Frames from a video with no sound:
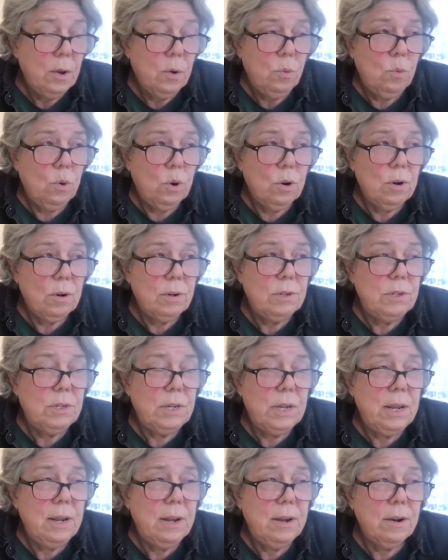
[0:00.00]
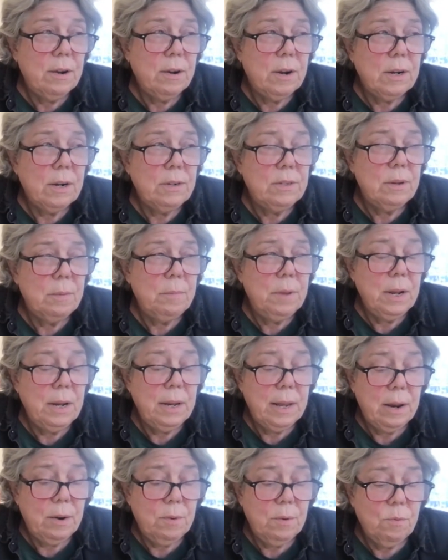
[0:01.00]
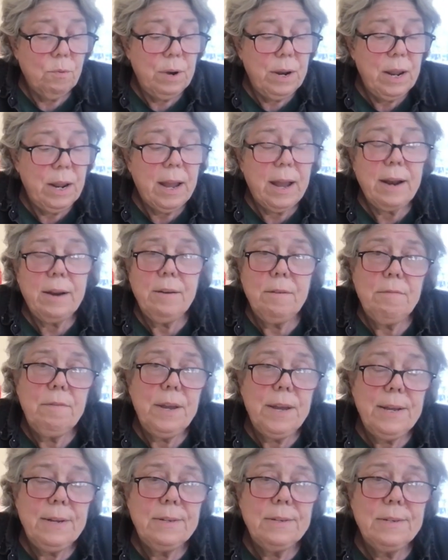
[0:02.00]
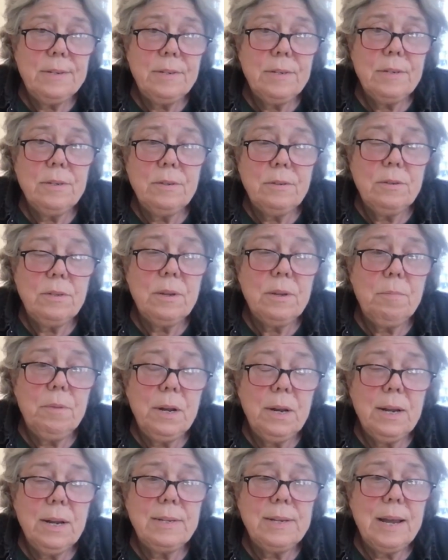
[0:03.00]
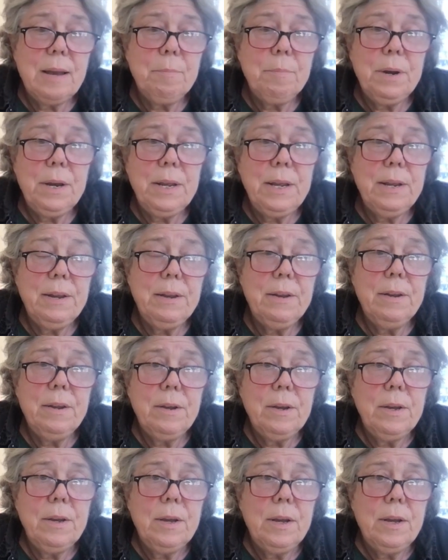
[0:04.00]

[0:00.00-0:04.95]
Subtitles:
Words here are something that reactivates something that's happening in